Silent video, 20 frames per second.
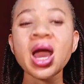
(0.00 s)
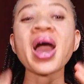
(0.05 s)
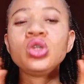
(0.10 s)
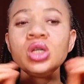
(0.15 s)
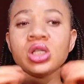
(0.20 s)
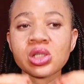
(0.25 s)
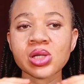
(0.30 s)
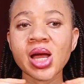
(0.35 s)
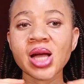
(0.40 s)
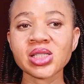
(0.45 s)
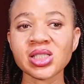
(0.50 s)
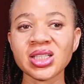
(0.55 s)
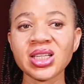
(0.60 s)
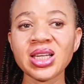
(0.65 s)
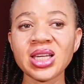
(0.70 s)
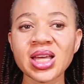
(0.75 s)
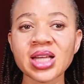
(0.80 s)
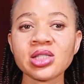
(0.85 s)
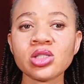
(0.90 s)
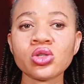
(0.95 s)
You need to actually
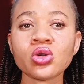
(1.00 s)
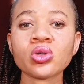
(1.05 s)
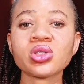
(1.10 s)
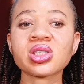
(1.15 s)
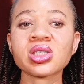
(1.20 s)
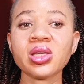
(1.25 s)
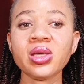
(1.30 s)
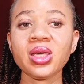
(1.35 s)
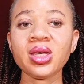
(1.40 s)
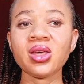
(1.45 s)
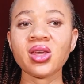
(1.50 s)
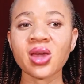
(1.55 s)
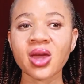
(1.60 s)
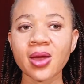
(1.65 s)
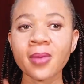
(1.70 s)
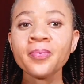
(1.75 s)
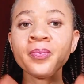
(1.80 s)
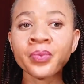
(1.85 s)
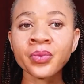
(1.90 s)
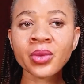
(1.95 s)
let your
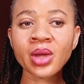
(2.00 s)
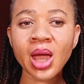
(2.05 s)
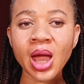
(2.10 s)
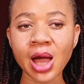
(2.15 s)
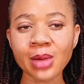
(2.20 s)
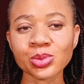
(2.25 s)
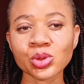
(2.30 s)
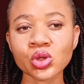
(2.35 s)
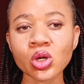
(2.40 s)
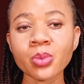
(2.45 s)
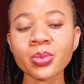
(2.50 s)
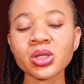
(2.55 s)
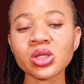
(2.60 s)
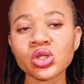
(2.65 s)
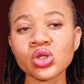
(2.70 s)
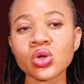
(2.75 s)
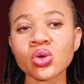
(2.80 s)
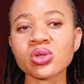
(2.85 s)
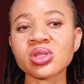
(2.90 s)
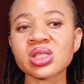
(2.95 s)
skincare absorb
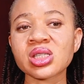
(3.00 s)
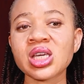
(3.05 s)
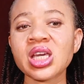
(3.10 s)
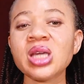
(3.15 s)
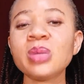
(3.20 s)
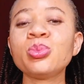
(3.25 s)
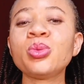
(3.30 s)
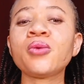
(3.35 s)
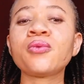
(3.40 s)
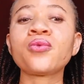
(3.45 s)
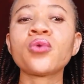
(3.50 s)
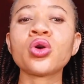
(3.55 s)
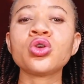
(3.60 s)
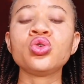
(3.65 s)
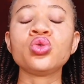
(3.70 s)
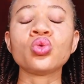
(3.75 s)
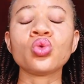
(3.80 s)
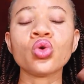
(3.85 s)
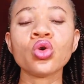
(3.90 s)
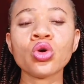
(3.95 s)
into your skin before
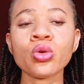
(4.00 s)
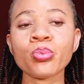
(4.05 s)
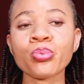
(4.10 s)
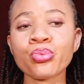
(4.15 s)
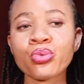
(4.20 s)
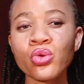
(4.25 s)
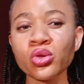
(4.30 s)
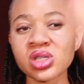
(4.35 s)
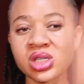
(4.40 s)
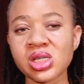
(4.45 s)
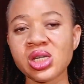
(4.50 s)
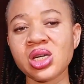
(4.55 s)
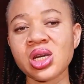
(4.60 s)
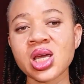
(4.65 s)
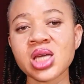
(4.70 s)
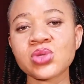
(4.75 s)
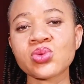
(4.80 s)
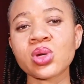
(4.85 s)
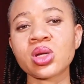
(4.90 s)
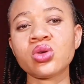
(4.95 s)
you put the
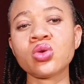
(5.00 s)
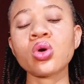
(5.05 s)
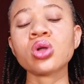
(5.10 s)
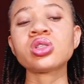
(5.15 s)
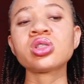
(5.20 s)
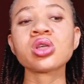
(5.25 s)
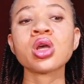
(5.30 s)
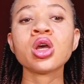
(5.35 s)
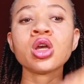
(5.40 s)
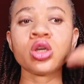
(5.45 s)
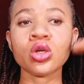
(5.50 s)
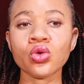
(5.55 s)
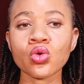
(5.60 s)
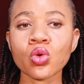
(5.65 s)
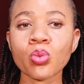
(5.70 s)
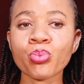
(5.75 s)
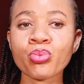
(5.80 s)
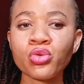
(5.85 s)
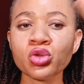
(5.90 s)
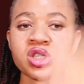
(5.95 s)
next one, not
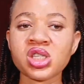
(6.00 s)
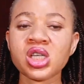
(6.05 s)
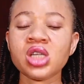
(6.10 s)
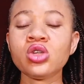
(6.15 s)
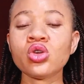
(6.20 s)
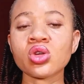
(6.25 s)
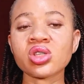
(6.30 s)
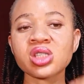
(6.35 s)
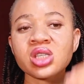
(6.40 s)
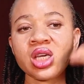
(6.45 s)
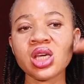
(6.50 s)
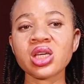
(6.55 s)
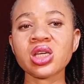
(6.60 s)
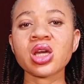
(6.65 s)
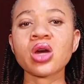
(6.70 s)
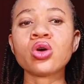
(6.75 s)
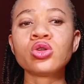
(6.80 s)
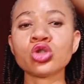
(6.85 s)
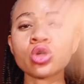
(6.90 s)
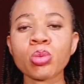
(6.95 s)
putting your
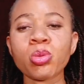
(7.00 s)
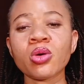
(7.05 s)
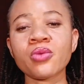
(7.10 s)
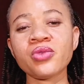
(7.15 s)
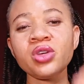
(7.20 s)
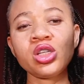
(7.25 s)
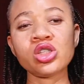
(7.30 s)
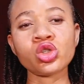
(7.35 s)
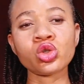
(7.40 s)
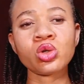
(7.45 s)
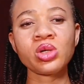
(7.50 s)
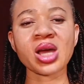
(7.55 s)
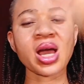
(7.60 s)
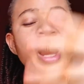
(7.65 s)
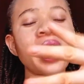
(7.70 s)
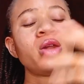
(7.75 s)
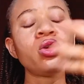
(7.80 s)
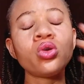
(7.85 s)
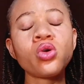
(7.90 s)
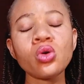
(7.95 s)
skincare on top of each other
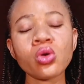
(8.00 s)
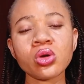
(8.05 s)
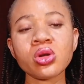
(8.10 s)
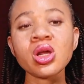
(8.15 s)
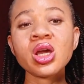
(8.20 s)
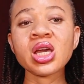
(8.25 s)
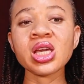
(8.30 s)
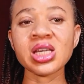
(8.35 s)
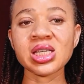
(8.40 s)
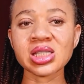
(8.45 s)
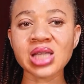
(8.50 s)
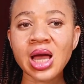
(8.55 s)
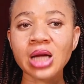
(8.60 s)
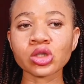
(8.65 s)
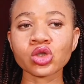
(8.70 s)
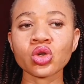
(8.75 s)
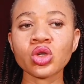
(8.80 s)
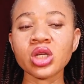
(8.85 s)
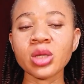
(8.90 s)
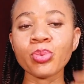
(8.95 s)
and none is
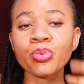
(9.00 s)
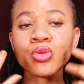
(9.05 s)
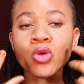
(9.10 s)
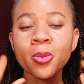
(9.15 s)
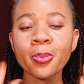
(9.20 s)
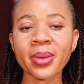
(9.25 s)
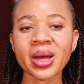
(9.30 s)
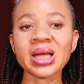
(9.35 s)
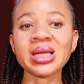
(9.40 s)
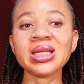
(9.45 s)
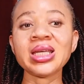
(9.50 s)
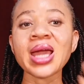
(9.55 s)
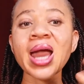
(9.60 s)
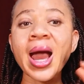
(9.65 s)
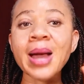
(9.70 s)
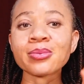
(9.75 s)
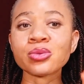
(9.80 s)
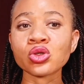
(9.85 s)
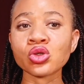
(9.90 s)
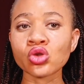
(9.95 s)
actually properly
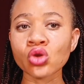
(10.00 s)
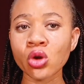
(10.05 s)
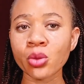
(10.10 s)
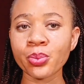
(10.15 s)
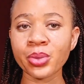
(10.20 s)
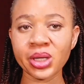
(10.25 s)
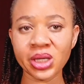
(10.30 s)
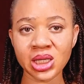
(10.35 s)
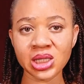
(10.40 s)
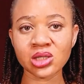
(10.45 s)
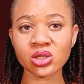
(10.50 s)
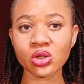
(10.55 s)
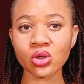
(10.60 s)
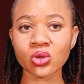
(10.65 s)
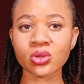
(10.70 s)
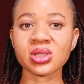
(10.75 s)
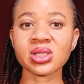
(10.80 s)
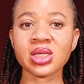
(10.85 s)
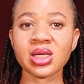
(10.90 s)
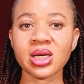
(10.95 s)
absorbing into
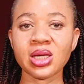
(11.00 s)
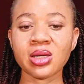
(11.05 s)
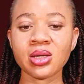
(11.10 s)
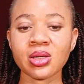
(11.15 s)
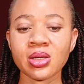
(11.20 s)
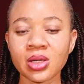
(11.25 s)
your skin.